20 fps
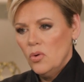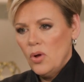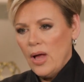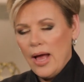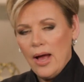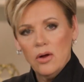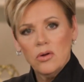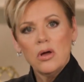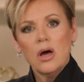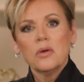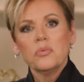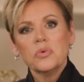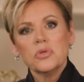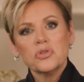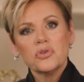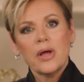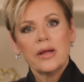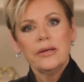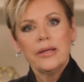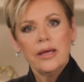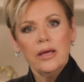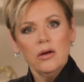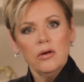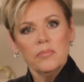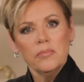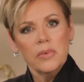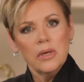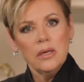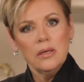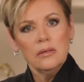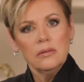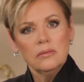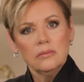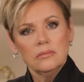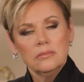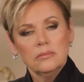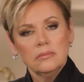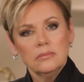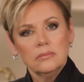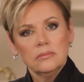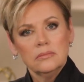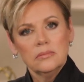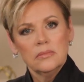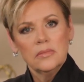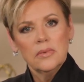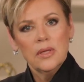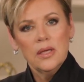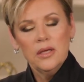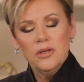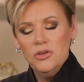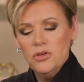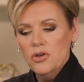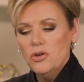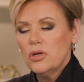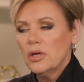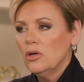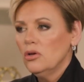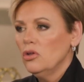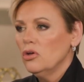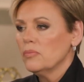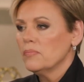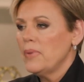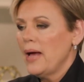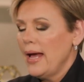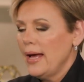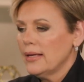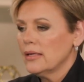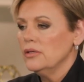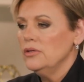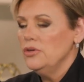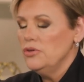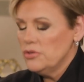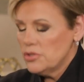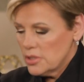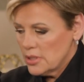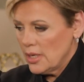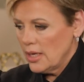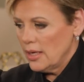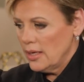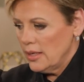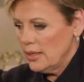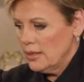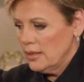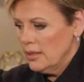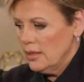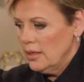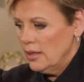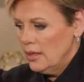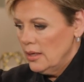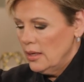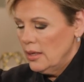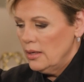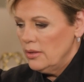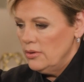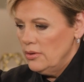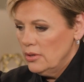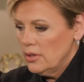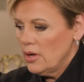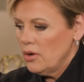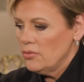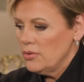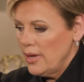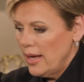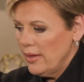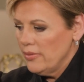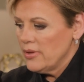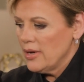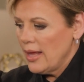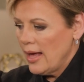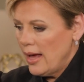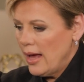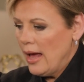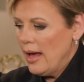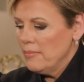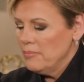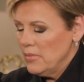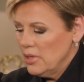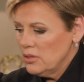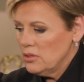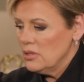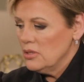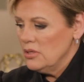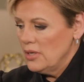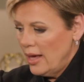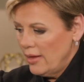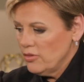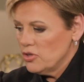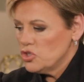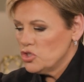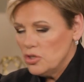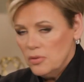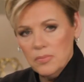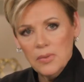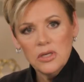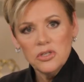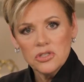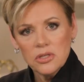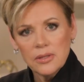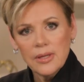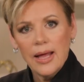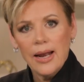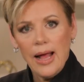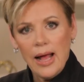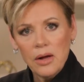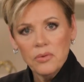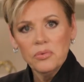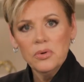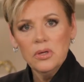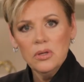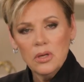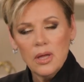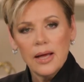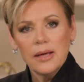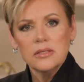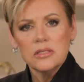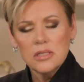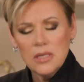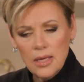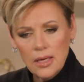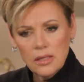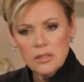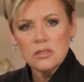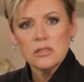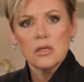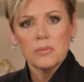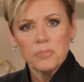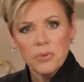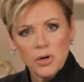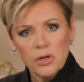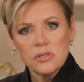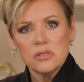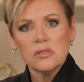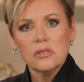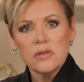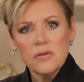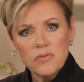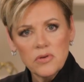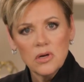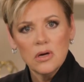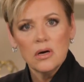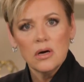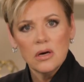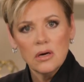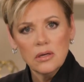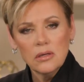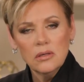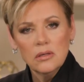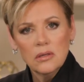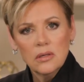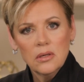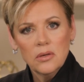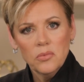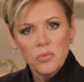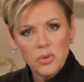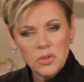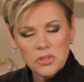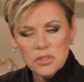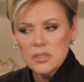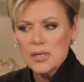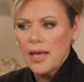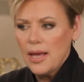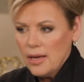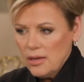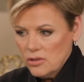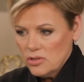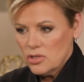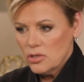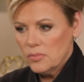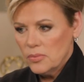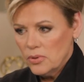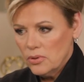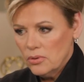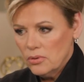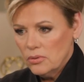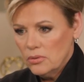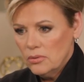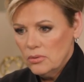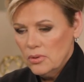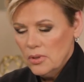how God was trying to help me. You can look back and you say, you know, now that I, I meant, now that you mentioned that, I realized, yes, the presence of God was tangible,